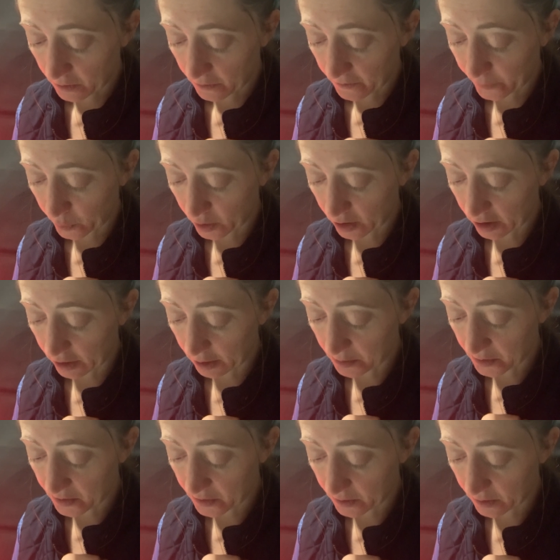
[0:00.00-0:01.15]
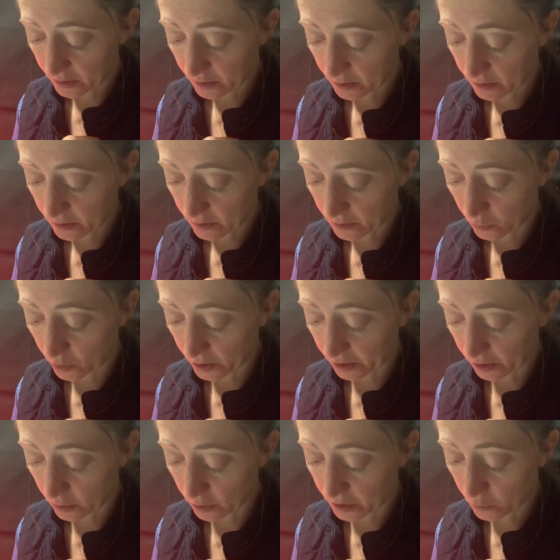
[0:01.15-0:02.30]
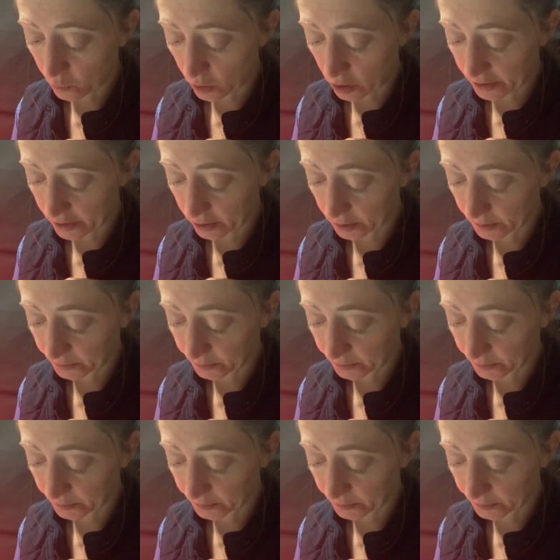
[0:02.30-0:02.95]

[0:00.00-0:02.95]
4 cups, 1 quart of water,